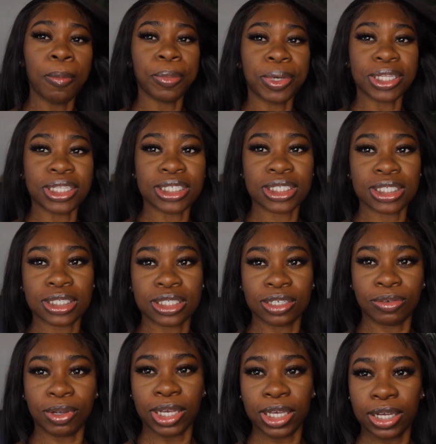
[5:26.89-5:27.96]
But this is
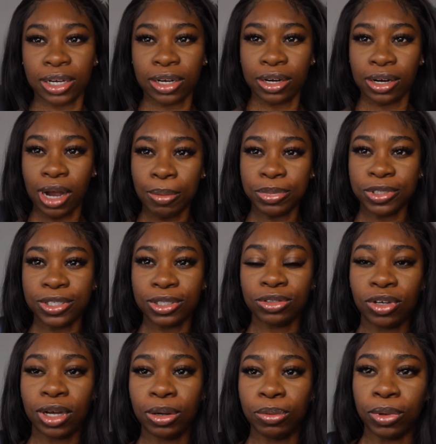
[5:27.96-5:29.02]
it right here. I'm still
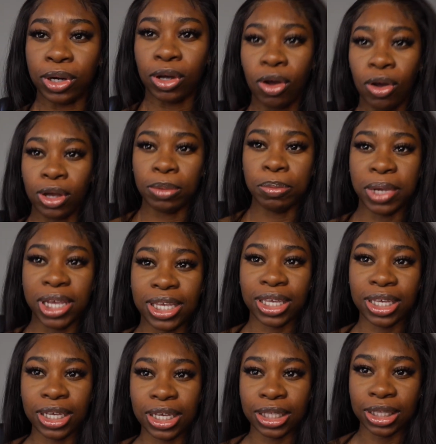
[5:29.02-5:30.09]
trying to work on
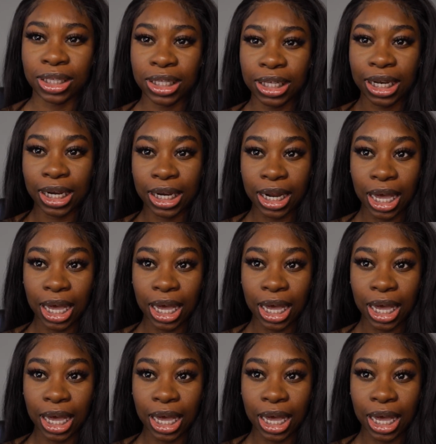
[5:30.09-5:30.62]
making the